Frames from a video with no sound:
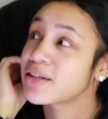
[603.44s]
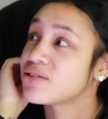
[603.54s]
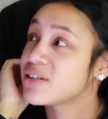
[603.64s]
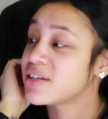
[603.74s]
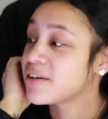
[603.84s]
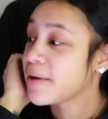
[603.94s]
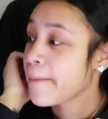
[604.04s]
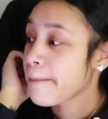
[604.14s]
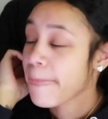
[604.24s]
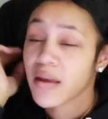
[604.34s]
literally.
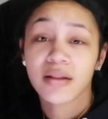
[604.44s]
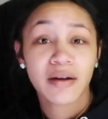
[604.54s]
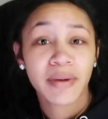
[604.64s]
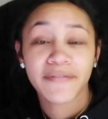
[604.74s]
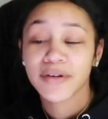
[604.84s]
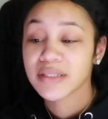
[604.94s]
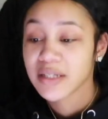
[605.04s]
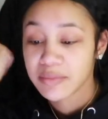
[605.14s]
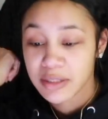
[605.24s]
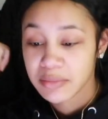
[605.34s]
A lot of my friends
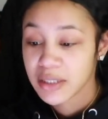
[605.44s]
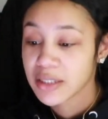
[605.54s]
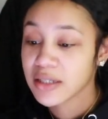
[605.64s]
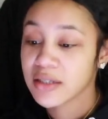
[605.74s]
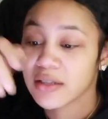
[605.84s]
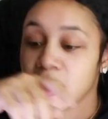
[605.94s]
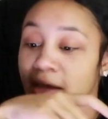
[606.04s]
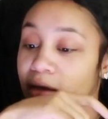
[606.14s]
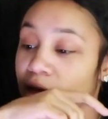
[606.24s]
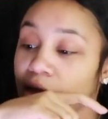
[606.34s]
come to me,
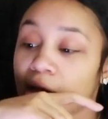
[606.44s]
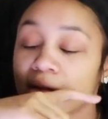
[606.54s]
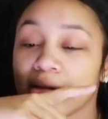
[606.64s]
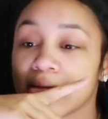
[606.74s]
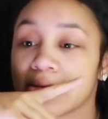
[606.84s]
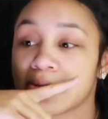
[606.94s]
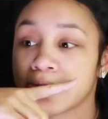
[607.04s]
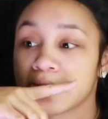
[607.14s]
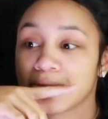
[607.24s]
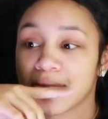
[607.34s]
like a lot of,
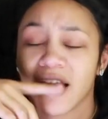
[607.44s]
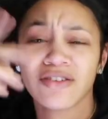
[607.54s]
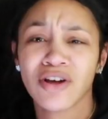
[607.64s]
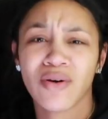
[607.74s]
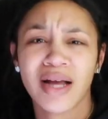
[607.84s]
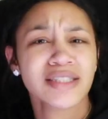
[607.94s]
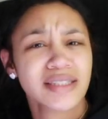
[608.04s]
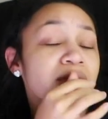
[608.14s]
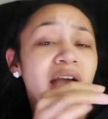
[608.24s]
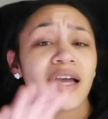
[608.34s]

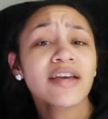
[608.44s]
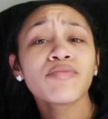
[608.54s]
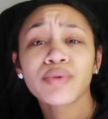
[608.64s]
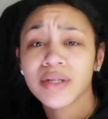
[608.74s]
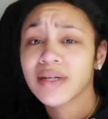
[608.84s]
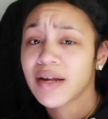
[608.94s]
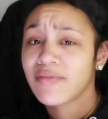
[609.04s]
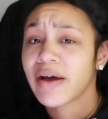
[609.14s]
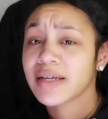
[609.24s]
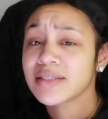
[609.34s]
I give pretty good
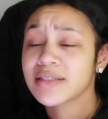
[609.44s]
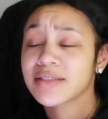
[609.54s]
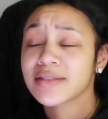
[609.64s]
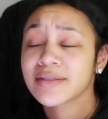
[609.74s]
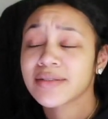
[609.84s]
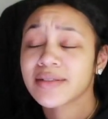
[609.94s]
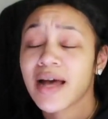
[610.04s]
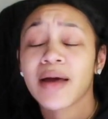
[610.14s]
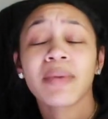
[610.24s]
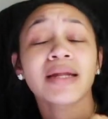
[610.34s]
advice.
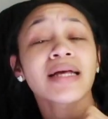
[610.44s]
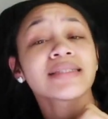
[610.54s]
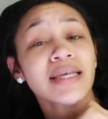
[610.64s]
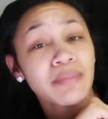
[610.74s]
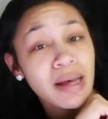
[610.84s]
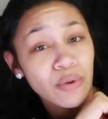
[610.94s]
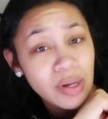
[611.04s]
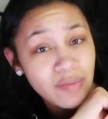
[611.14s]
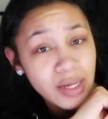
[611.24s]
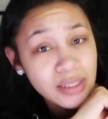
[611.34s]
I might not take my
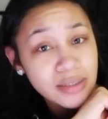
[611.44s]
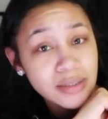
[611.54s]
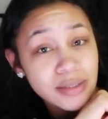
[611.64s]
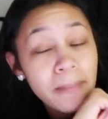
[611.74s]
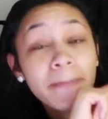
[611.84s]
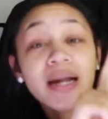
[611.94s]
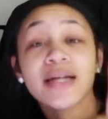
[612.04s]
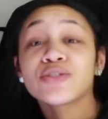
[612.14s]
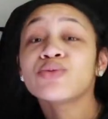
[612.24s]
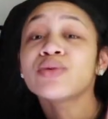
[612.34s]
own advice, but
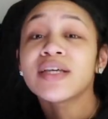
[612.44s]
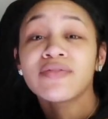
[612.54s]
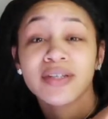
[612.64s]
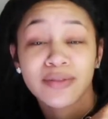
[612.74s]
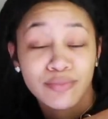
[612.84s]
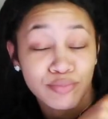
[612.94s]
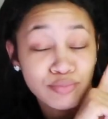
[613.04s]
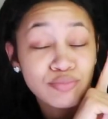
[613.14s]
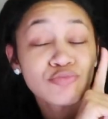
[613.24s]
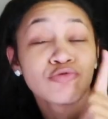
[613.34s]
I do give it
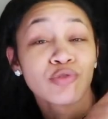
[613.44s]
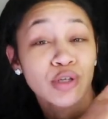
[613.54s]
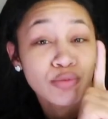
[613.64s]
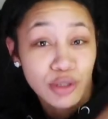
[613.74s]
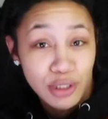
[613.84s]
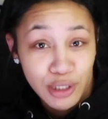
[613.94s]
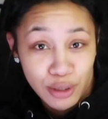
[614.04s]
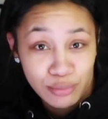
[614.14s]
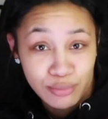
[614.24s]
real good,